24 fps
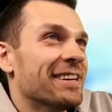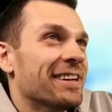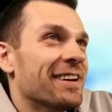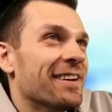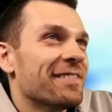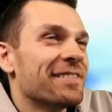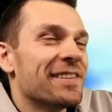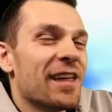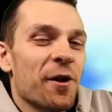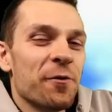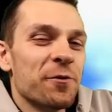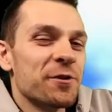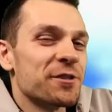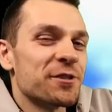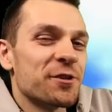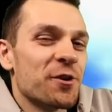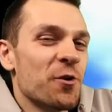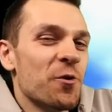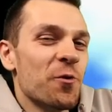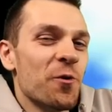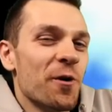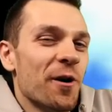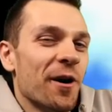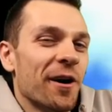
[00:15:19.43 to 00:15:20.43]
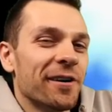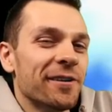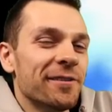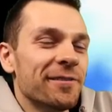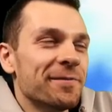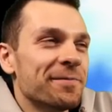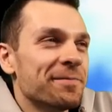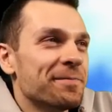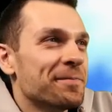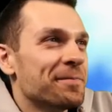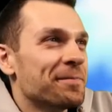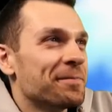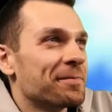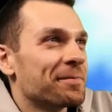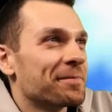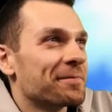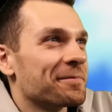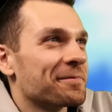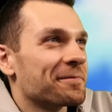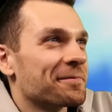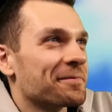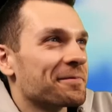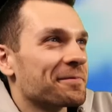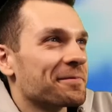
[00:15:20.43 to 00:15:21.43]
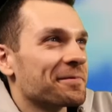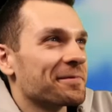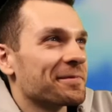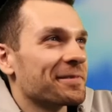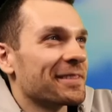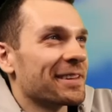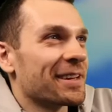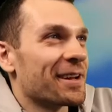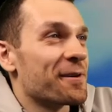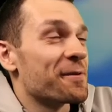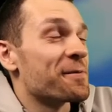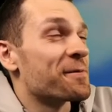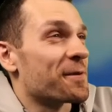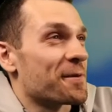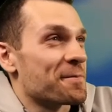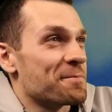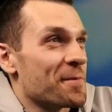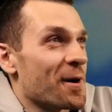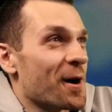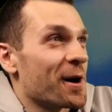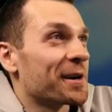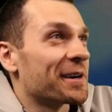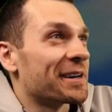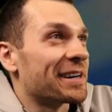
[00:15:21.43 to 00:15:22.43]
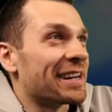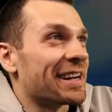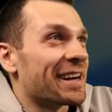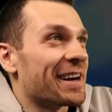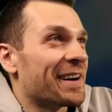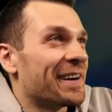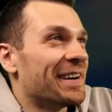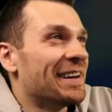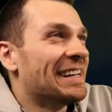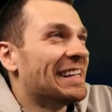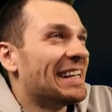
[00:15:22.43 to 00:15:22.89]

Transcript: That was cool. For Mario.